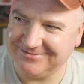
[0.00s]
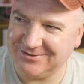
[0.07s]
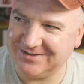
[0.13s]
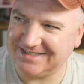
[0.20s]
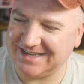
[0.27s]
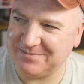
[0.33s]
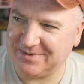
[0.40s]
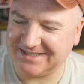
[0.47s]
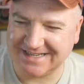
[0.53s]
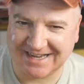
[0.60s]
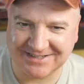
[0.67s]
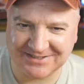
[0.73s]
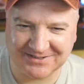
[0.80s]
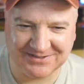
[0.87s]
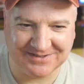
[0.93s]
you say
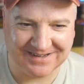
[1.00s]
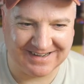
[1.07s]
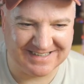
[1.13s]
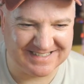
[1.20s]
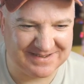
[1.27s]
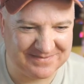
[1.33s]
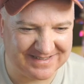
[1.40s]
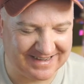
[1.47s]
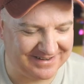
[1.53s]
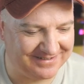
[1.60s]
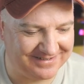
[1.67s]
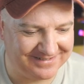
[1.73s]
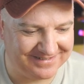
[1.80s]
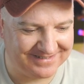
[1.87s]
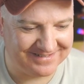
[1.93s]
potato. I say
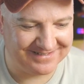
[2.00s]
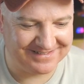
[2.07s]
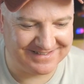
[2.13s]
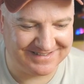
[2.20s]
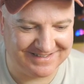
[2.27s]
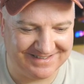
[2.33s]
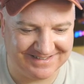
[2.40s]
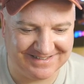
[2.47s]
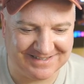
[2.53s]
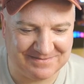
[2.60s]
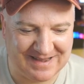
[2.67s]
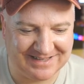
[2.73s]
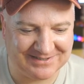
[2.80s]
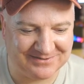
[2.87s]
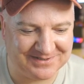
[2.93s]
potato.
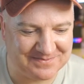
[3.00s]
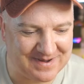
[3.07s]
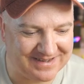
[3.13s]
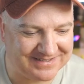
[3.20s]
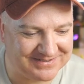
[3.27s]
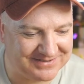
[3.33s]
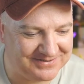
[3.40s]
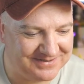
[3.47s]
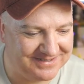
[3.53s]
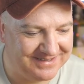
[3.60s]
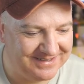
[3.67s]
Tomato, tomato.